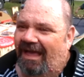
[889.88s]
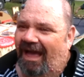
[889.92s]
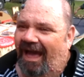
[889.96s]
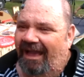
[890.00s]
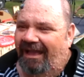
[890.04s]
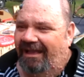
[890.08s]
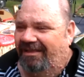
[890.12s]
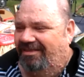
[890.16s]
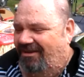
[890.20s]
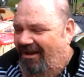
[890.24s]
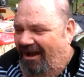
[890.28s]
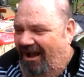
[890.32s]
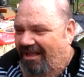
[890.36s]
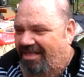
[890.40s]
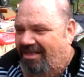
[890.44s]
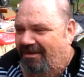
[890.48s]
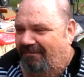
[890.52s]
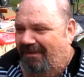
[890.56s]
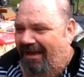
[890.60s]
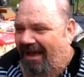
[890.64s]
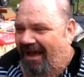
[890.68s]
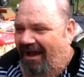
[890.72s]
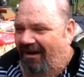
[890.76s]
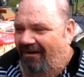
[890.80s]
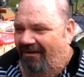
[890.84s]
I had talked
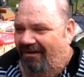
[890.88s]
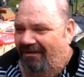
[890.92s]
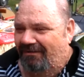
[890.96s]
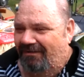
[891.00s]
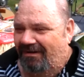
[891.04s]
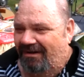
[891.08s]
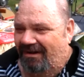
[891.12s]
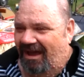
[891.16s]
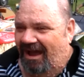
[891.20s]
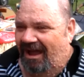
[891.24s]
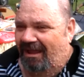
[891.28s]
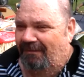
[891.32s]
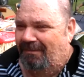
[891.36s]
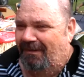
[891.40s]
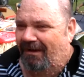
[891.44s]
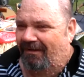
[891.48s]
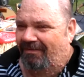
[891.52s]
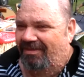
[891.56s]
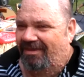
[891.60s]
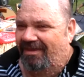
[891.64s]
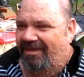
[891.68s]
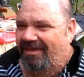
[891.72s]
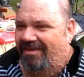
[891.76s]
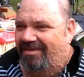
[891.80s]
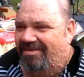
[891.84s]
about a lot
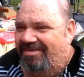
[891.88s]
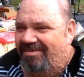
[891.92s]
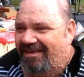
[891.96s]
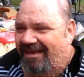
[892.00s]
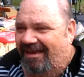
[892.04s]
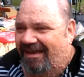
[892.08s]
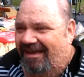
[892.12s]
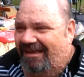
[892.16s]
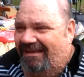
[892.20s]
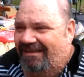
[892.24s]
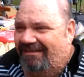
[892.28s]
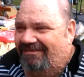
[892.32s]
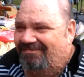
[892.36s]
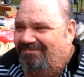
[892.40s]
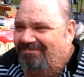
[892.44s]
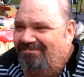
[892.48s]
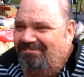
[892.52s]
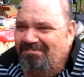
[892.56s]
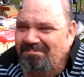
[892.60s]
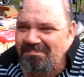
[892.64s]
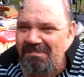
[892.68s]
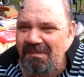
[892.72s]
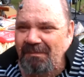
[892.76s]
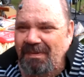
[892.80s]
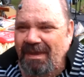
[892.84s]
about this. Uh,
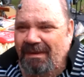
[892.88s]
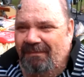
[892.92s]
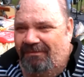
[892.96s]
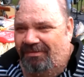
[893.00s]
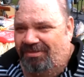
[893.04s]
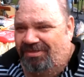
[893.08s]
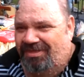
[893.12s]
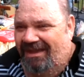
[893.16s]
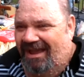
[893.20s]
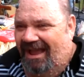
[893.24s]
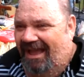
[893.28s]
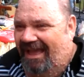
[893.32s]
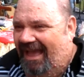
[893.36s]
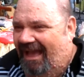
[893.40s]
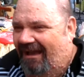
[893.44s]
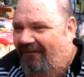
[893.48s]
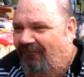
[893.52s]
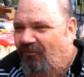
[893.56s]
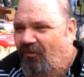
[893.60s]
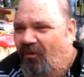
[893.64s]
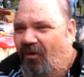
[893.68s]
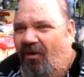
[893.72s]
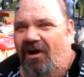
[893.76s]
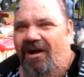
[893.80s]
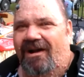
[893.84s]
people think I
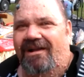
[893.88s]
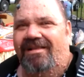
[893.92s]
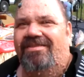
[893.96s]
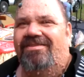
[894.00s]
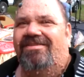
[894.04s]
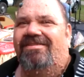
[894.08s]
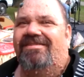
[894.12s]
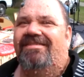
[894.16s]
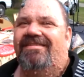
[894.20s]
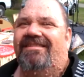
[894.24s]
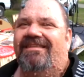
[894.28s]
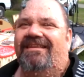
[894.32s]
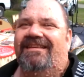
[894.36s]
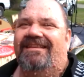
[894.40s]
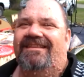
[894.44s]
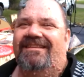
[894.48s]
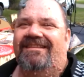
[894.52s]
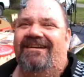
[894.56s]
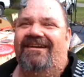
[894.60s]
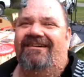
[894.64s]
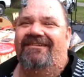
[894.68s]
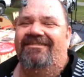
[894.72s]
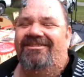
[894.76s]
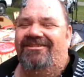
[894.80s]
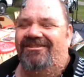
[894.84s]
have warts, you
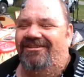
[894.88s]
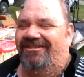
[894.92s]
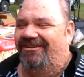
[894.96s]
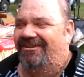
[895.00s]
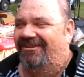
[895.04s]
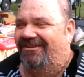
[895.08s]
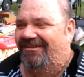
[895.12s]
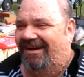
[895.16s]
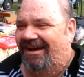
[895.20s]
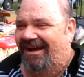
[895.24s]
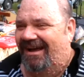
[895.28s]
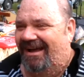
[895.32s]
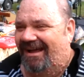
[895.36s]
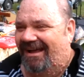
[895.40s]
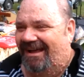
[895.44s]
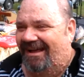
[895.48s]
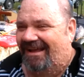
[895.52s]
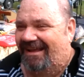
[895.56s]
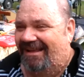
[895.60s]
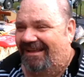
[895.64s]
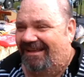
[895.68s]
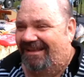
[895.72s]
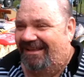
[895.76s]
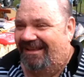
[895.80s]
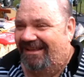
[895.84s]
know, to,
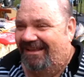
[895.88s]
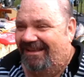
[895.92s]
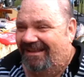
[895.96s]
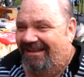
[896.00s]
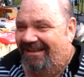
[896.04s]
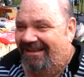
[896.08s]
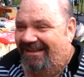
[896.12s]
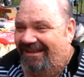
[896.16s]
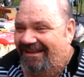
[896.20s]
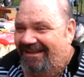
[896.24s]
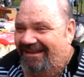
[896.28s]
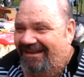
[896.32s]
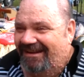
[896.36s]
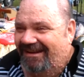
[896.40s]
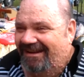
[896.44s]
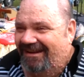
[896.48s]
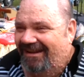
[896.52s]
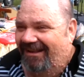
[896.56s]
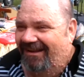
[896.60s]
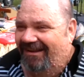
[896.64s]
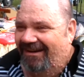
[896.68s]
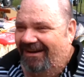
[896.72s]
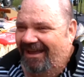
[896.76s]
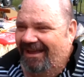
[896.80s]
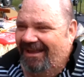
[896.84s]
uh, you
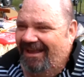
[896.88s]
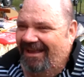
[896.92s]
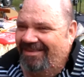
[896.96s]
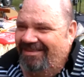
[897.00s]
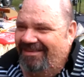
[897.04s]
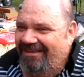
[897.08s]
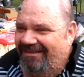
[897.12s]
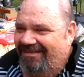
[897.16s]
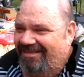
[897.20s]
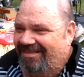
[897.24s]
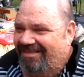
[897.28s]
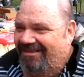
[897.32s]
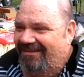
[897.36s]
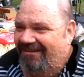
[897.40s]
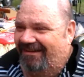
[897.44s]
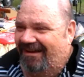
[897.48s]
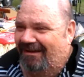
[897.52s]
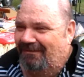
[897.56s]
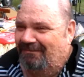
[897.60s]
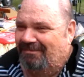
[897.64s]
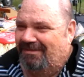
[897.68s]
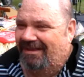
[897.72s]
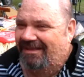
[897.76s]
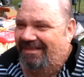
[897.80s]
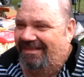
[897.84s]
know, like I said, it's
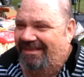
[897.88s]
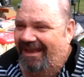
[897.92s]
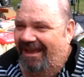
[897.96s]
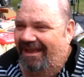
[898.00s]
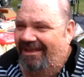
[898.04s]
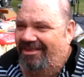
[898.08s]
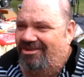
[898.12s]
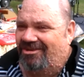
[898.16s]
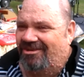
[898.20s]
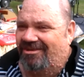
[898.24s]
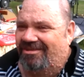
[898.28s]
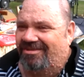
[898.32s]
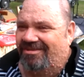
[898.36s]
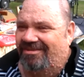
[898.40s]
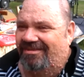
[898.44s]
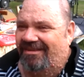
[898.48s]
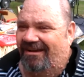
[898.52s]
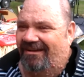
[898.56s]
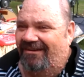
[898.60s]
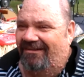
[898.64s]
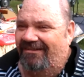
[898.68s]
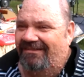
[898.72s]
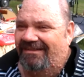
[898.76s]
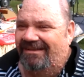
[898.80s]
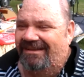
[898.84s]
um, contagious, you
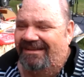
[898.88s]
know?